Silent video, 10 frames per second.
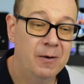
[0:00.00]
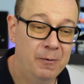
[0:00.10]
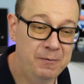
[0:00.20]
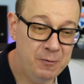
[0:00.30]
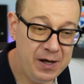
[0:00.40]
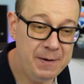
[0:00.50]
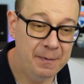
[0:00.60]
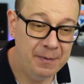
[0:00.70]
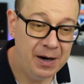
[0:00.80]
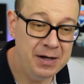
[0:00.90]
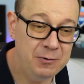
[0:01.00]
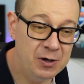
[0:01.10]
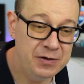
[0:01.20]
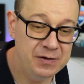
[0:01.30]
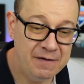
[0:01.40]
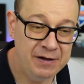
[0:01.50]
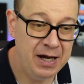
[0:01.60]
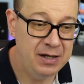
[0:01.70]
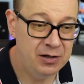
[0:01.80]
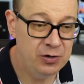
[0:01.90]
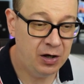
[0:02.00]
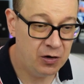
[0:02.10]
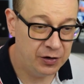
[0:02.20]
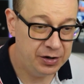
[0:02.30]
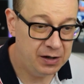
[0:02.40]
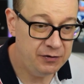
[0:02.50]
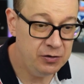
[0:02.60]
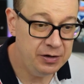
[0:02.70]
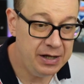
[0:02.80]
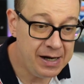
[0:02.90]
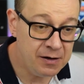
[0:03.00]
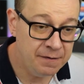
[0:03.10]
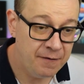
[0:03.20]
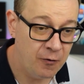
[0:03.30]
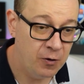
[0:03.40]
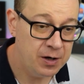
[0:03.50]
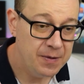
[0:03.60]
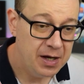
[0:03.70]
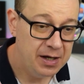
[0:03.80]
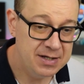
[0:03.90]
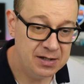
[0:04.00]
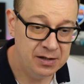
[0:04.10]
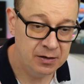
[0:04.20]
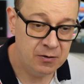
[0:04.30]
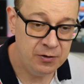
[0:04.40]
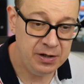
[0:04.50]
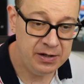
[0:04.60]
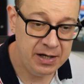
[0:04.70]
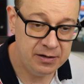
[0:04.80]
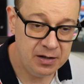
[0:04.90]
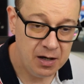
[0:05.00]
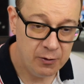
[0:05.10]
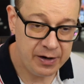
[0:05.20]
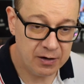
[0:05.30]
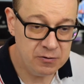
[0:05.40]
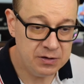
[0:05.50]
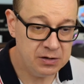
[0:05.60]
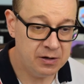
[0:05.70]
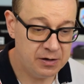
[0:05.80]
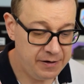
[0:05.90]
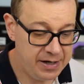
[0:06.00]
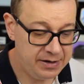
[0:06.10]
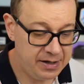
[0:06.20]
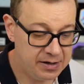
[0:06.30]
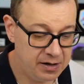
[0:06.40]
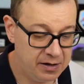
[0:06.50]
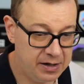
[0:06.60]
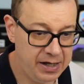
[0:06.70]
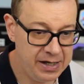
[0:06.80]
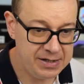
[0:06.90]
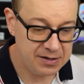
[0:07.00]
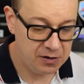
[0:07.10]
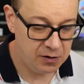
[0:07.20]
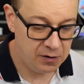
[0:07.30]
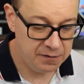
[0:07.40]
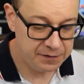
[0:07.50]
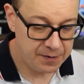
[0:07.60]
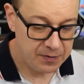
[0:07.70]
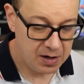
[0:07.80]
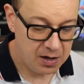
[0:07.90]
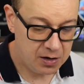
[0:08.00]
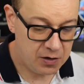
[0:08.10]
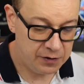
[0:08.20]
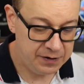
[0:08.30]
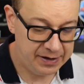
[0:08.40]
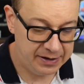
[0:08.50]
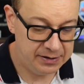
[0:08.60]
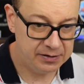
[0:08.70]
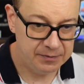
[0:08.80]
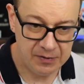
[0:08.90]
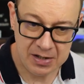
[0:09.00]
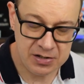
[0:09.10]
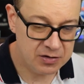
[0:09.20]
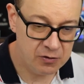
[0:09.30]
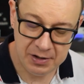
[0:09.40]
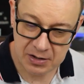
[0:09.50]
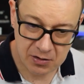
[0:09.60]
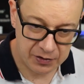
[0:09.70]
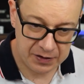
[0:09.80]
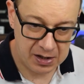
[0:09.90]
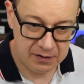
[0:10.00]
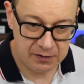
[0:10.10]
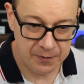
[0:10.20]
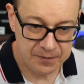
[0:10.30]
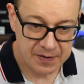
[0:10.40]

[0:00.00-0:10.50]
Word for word: We might want to navigate to the content view. Therefore, inside the coordinator, we are also creating a case of content. I just call it content view.